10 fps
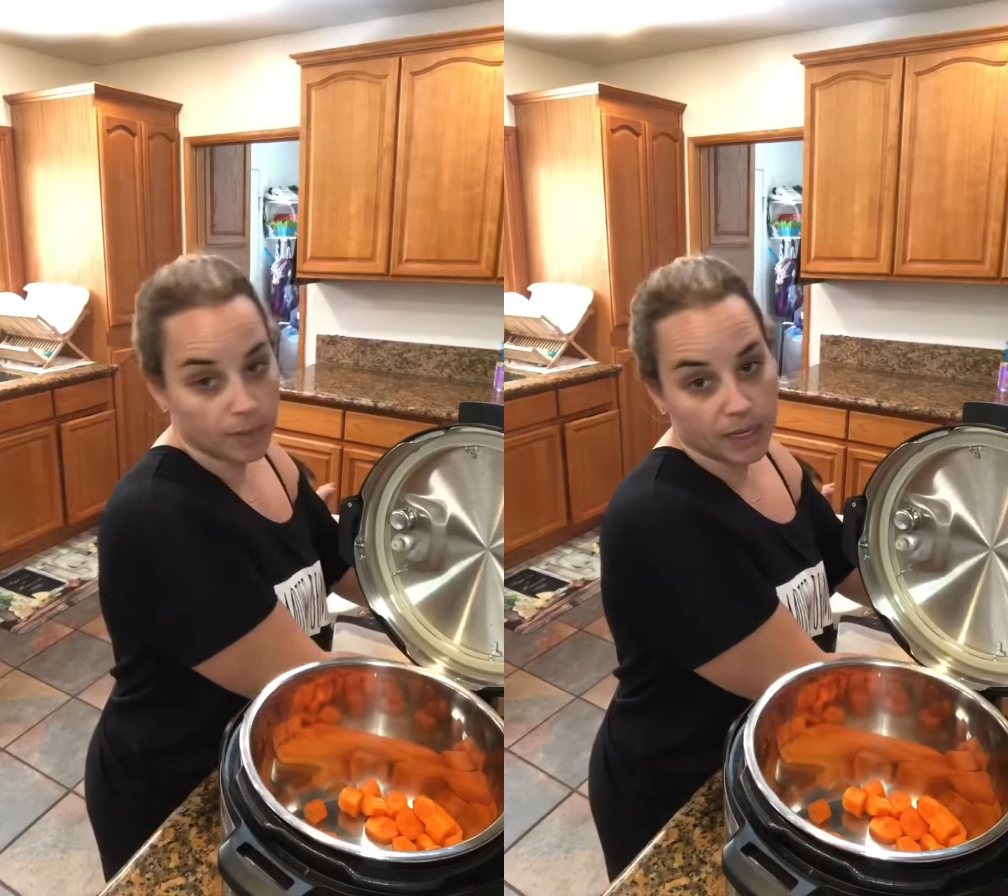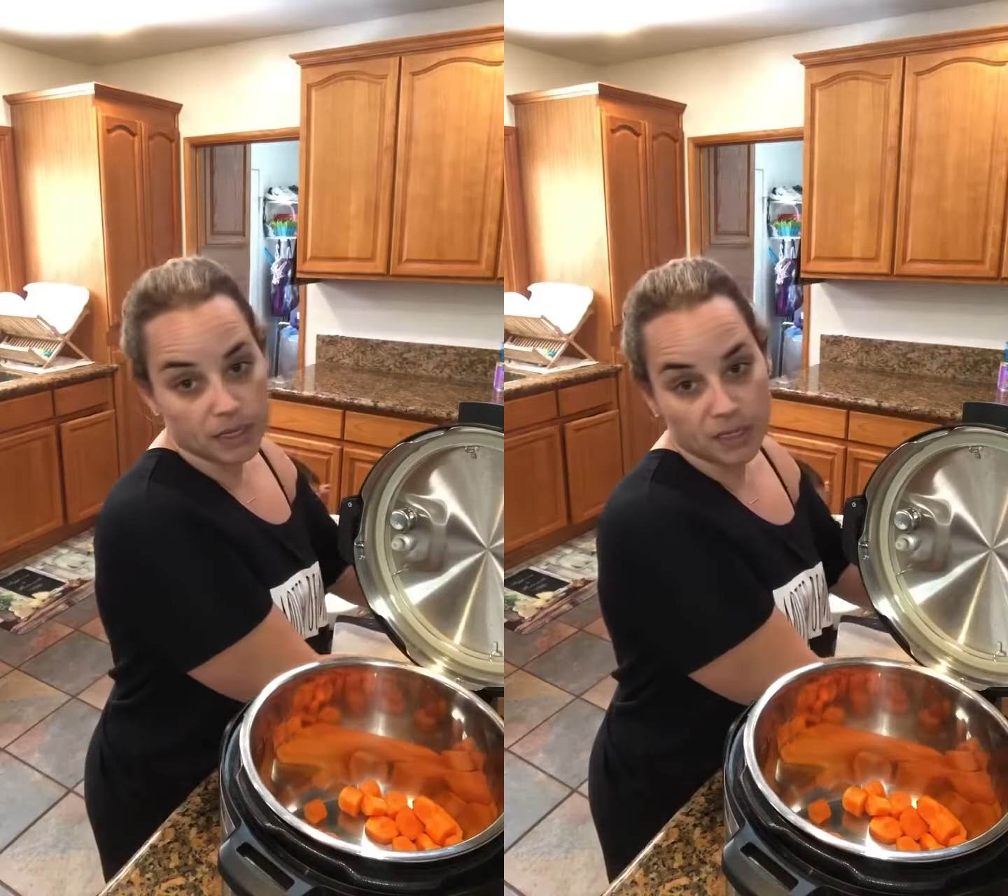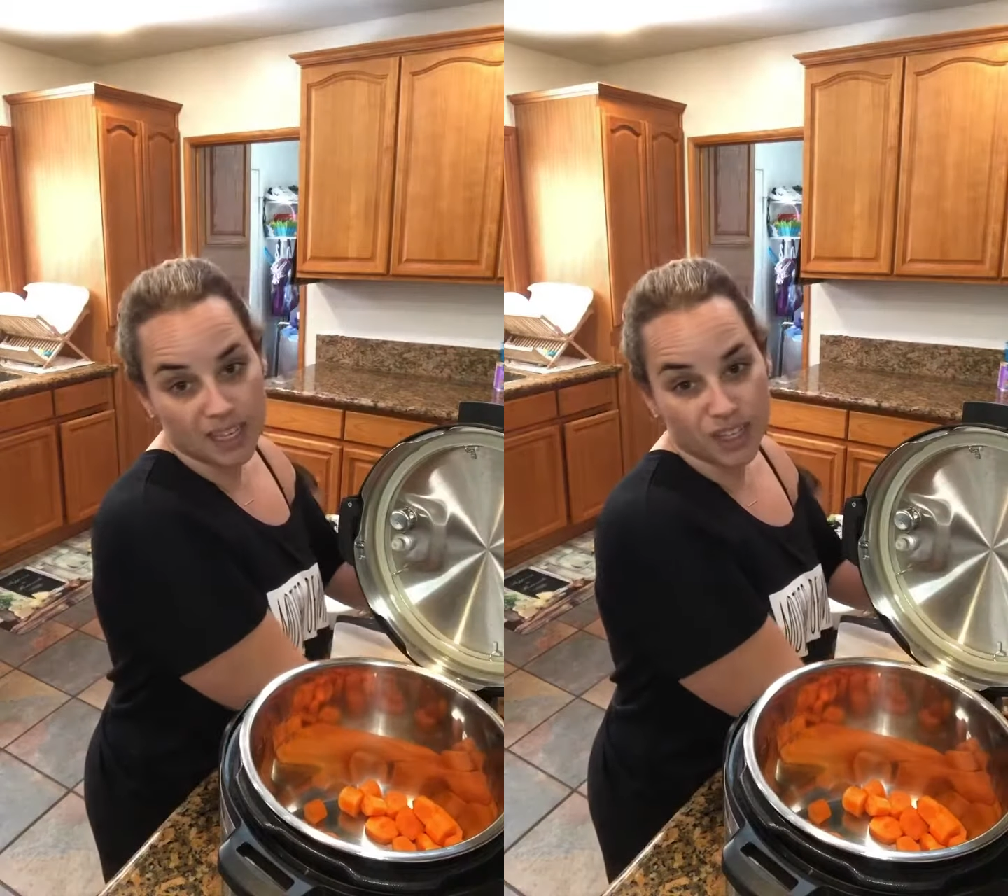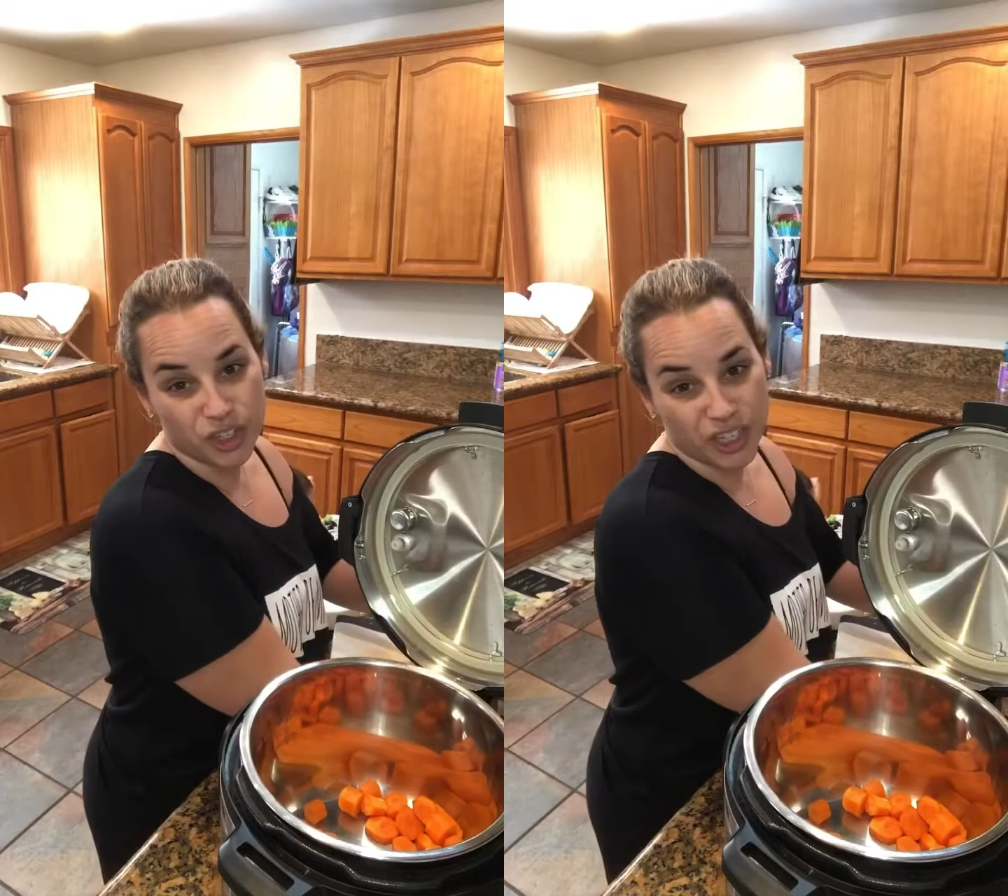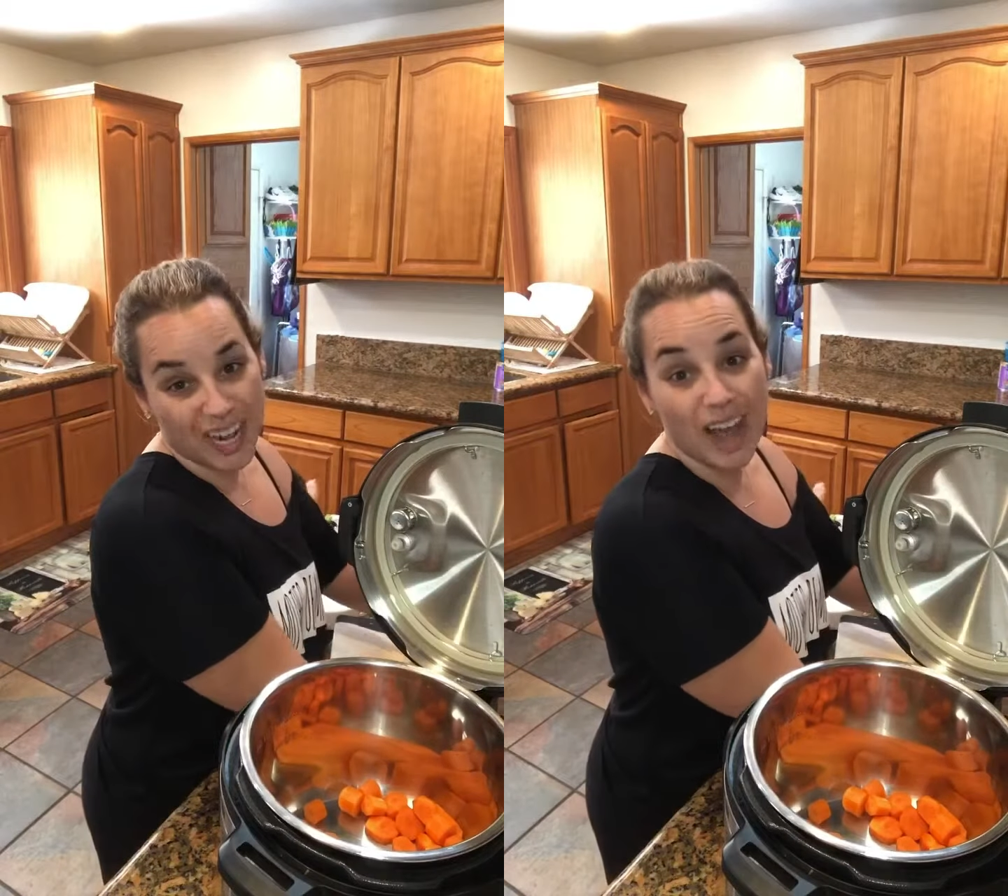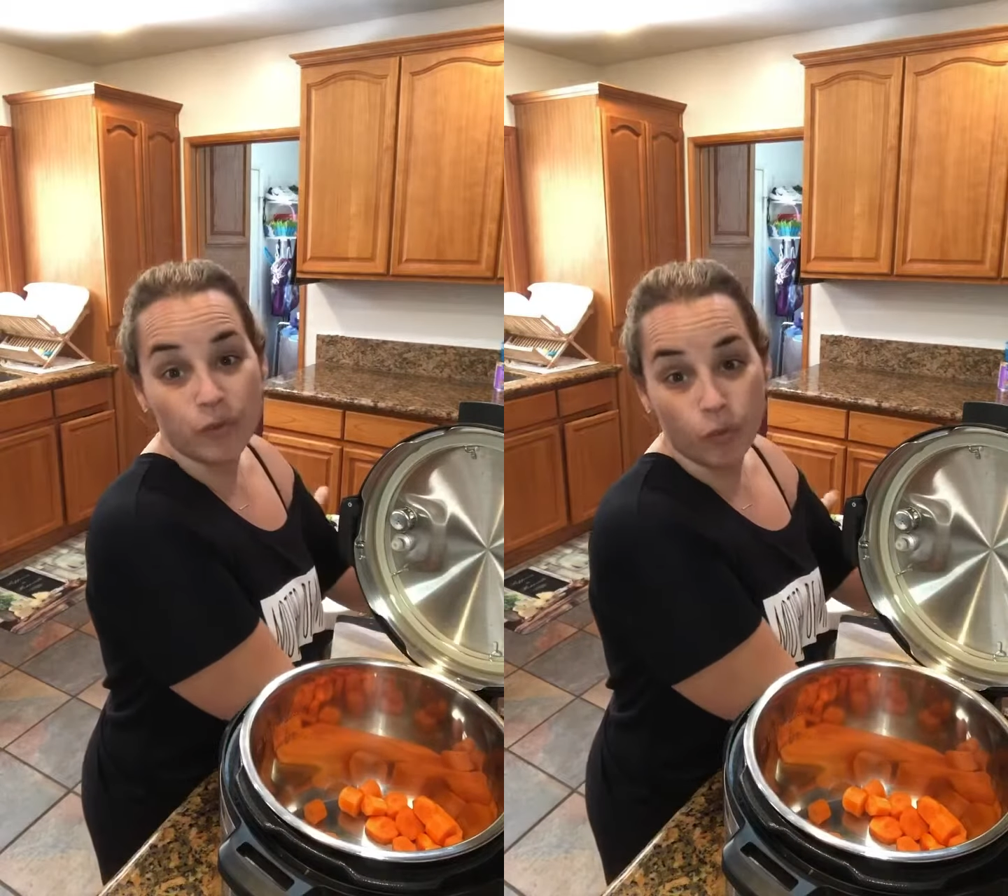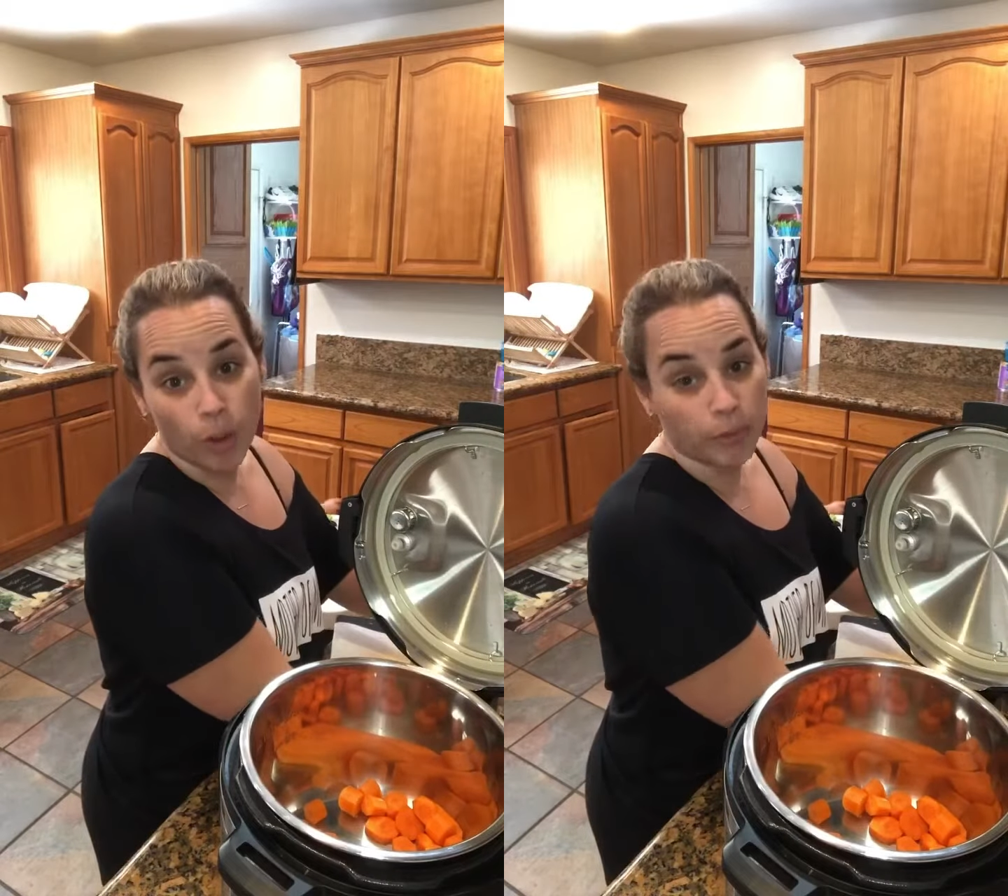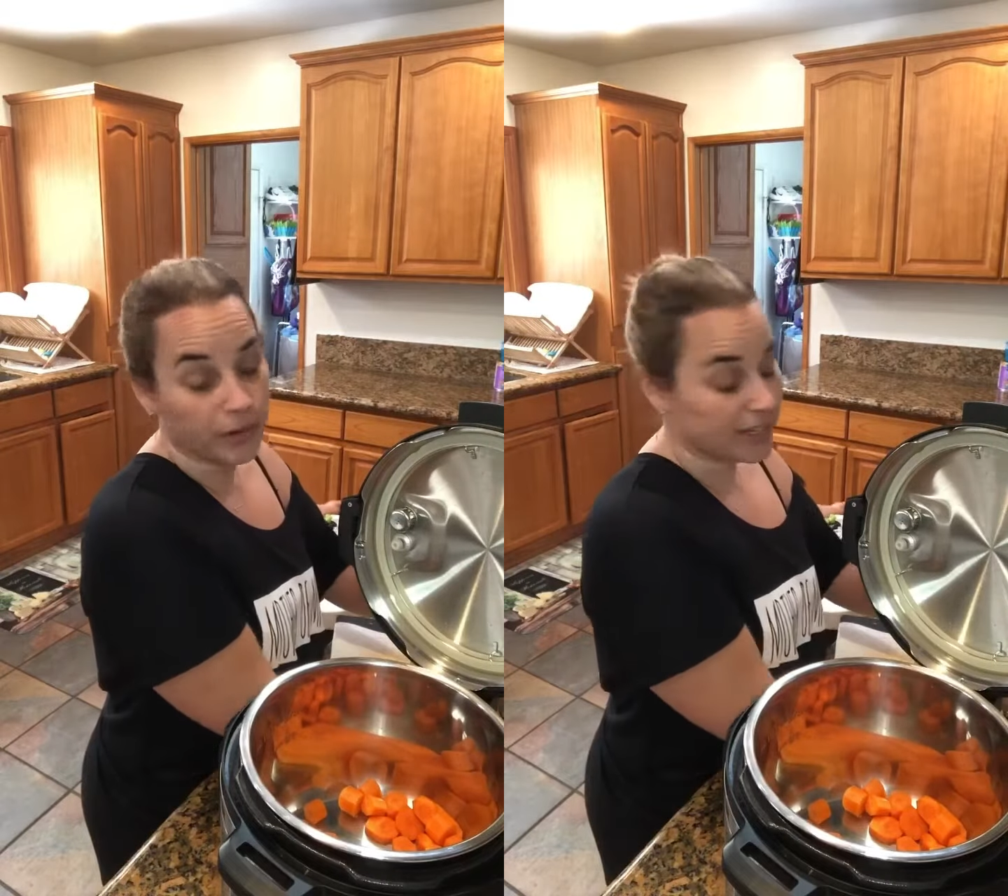because then you're gonna have
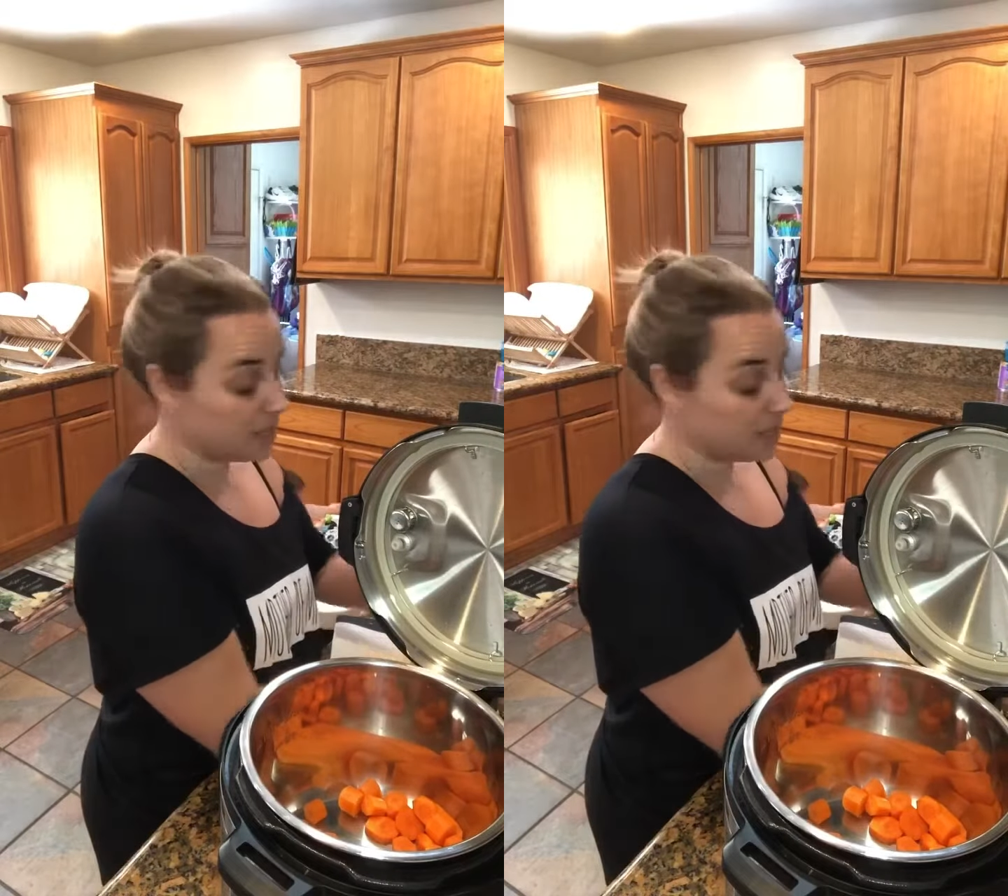rubbery